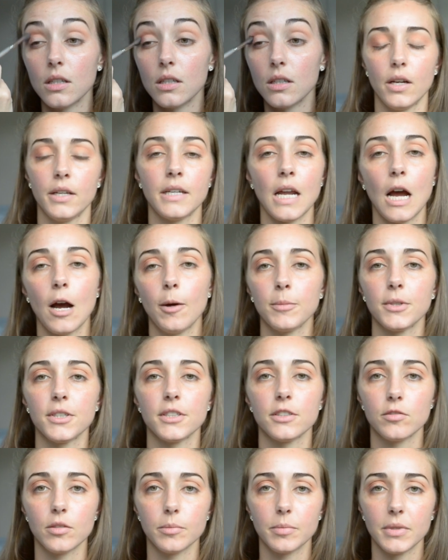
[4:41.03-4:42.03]
And now I'm
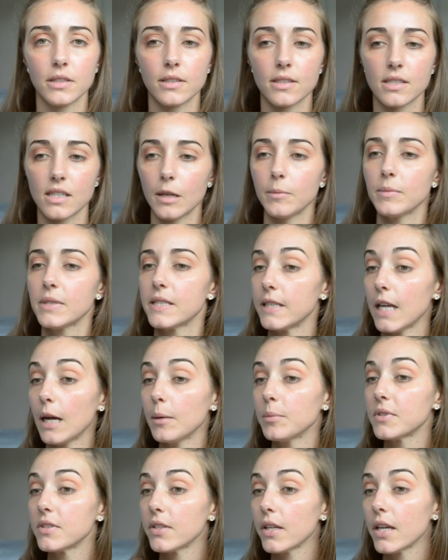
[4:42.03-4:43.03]
gonna repeat the same
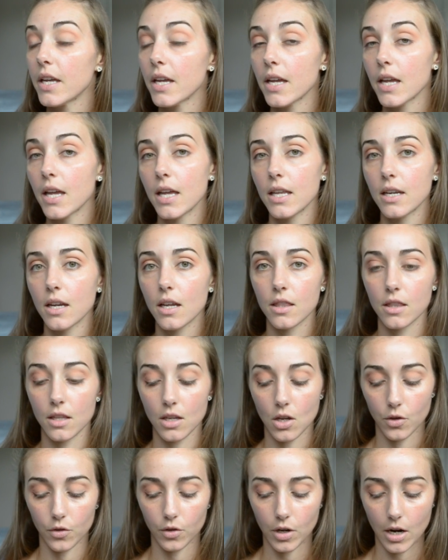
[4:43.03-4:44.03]
steps in
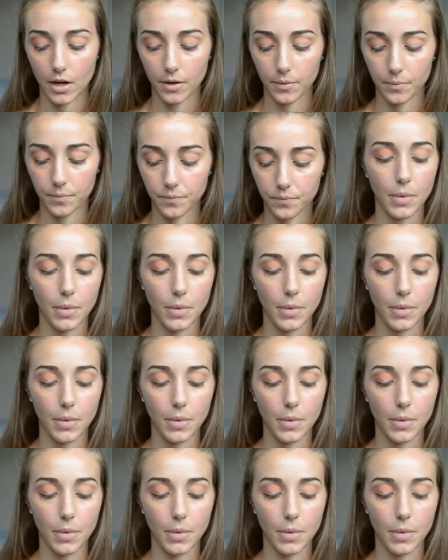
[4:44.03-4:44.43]
the other eye.